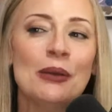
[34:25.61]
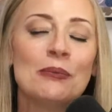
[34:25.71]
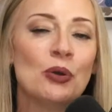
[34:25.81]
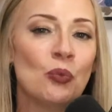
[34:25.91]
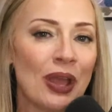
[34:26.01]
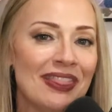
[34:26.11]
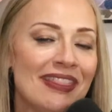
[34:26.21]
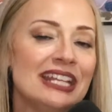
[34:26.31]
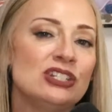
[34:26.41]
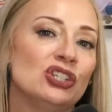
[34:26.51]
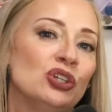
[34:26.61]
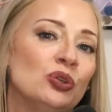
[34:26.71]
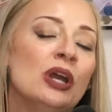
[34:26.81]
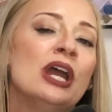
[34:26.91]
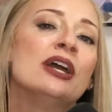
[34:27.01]
but when they
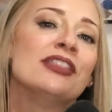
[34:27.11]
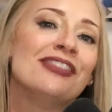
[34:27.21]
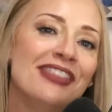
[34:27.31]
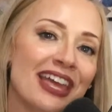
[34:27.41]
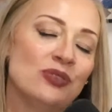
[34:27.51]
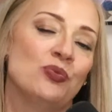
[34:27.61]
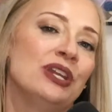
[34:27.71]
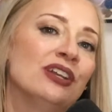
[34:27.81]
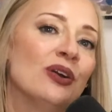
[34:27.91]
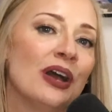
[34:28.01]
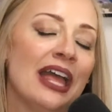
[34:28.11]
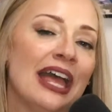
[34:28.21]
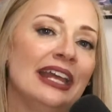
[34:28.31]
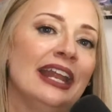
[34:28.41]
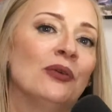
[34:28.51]
do, then we can go
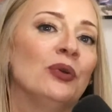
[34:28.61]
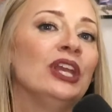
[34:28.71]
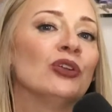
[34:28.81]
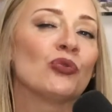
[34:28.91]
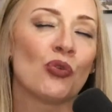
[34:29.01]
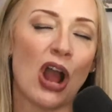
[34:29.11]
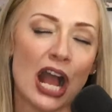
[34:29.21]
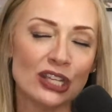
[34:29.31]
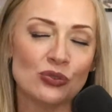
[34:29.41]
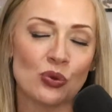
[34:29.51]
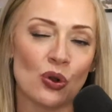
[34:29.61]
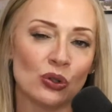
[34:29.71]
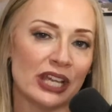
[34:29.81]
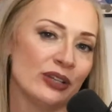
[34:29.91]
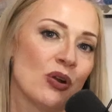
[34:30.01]
ahead and we can rock and
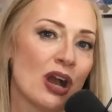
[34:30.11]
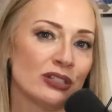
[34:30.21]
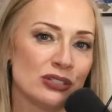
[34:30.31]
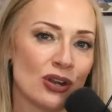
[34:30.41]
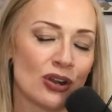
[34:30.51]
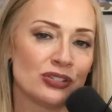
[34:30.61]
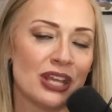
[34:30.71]
roll like rock stars